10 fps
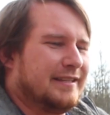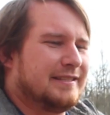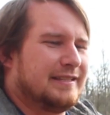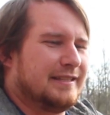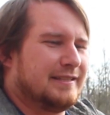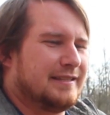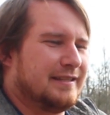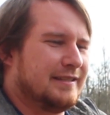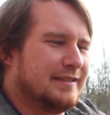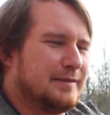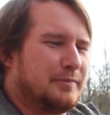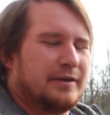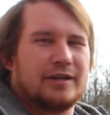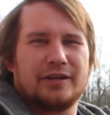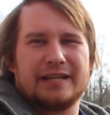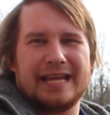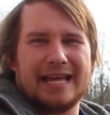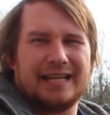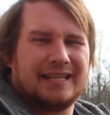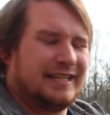This is a pretty good
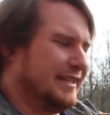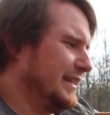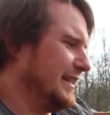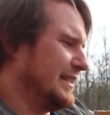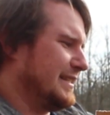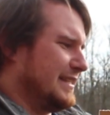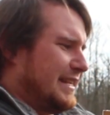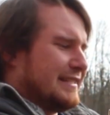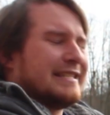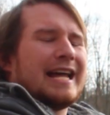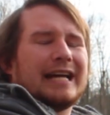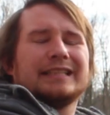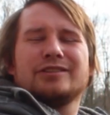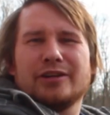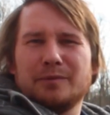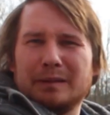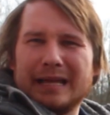get. It's not the gel